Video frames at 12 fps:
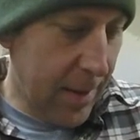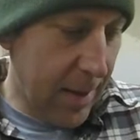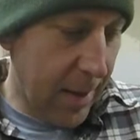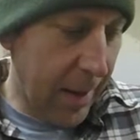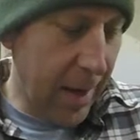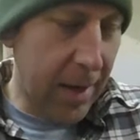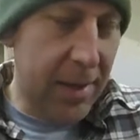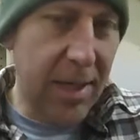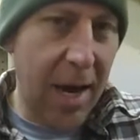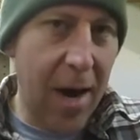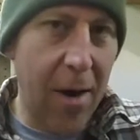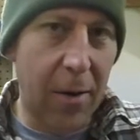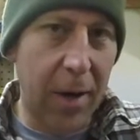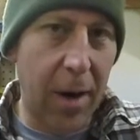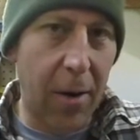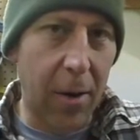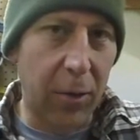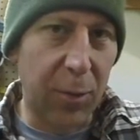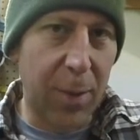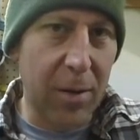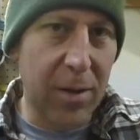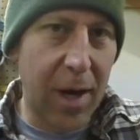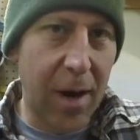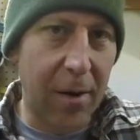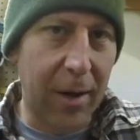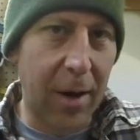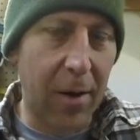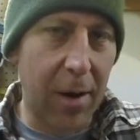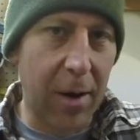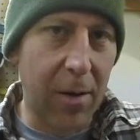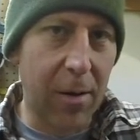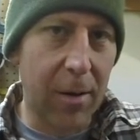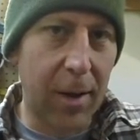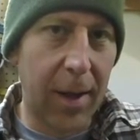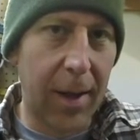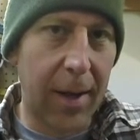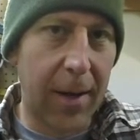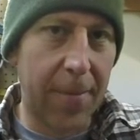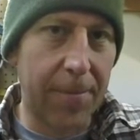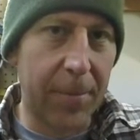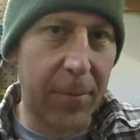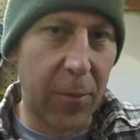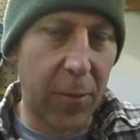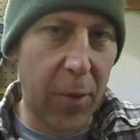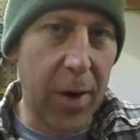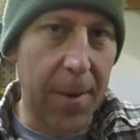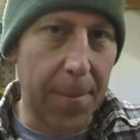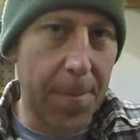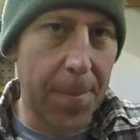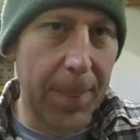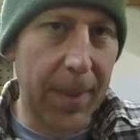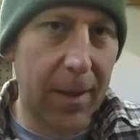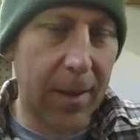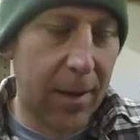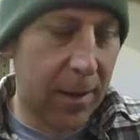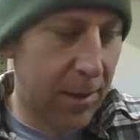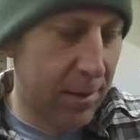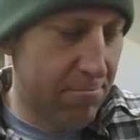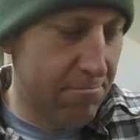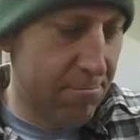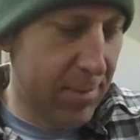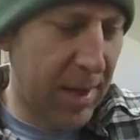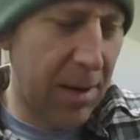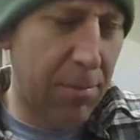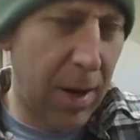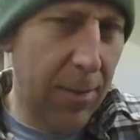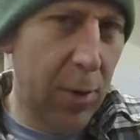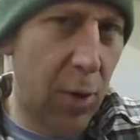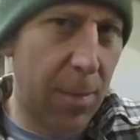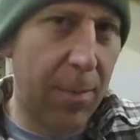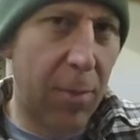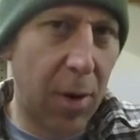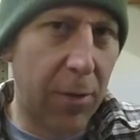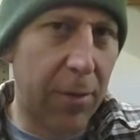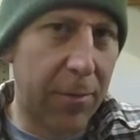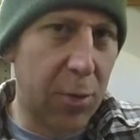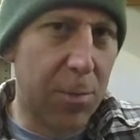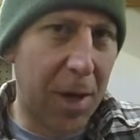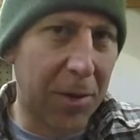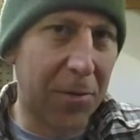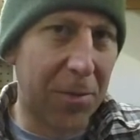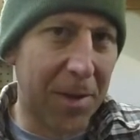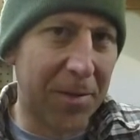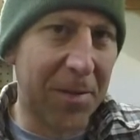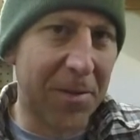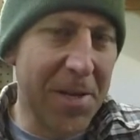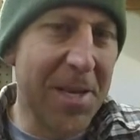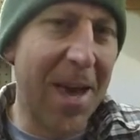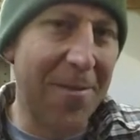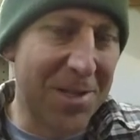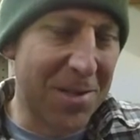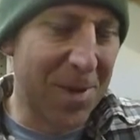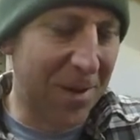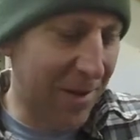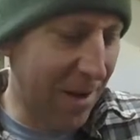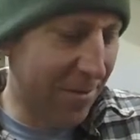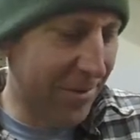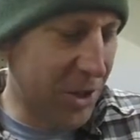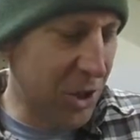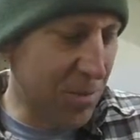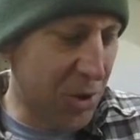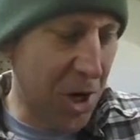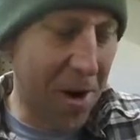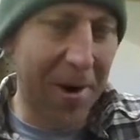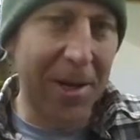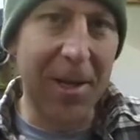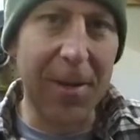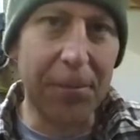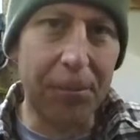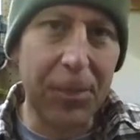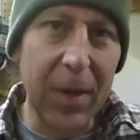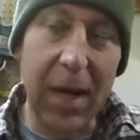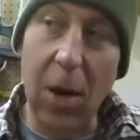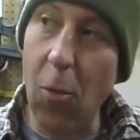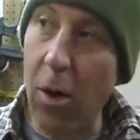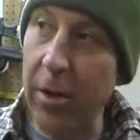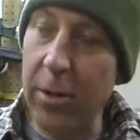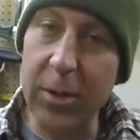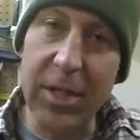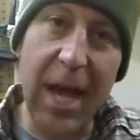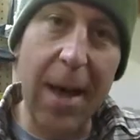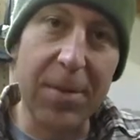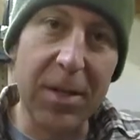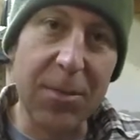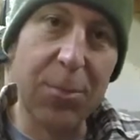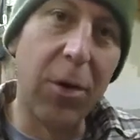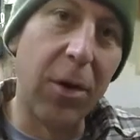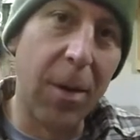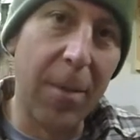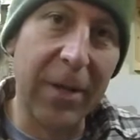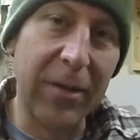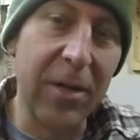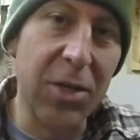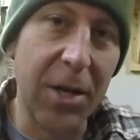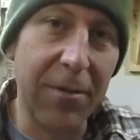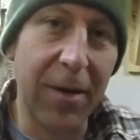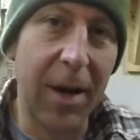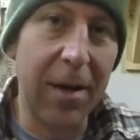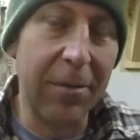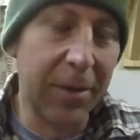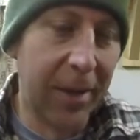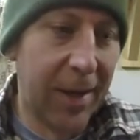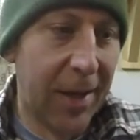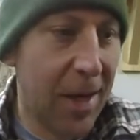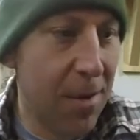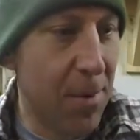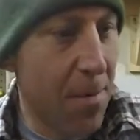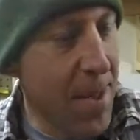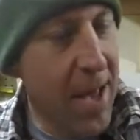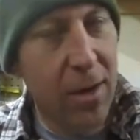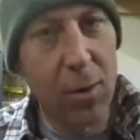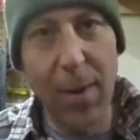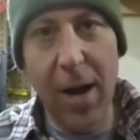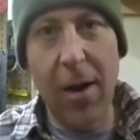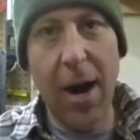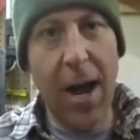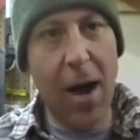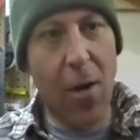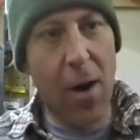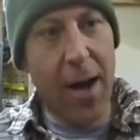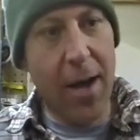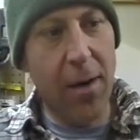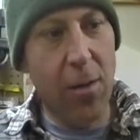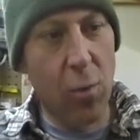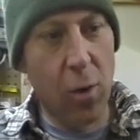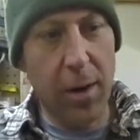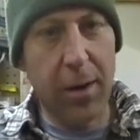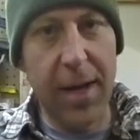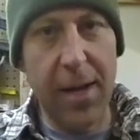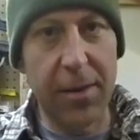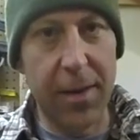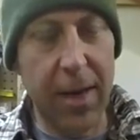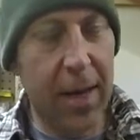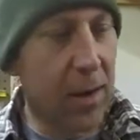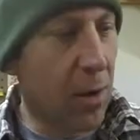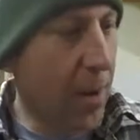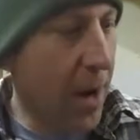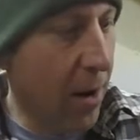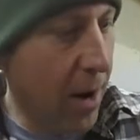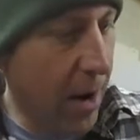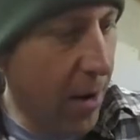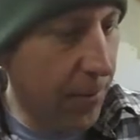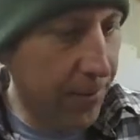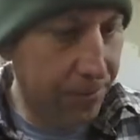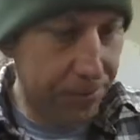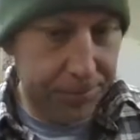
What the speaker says: a tire carrier, spare tire carrier, for free. And I probably owe my brother a few bucks for this because he gave it to me. It was off of a Jeep Cherokee, and I wanted to adapt it to put it on my CJ5. But man, no matter how I worked that thing, and no matter how